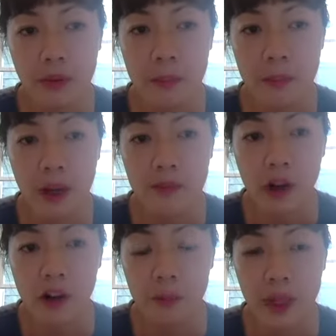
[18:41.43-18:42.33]
from my
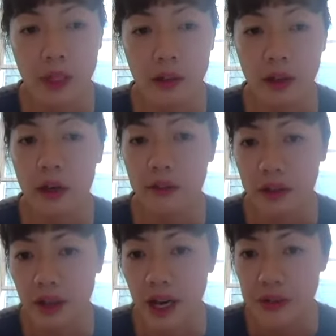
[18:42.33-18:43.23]
involvement in the
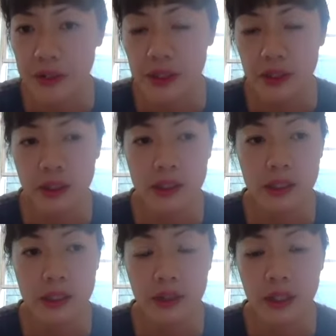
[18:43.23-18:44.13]
Harvard Graduate
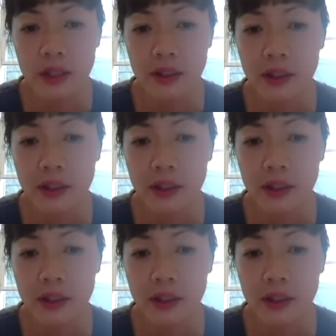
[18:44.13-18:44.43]
Students Union.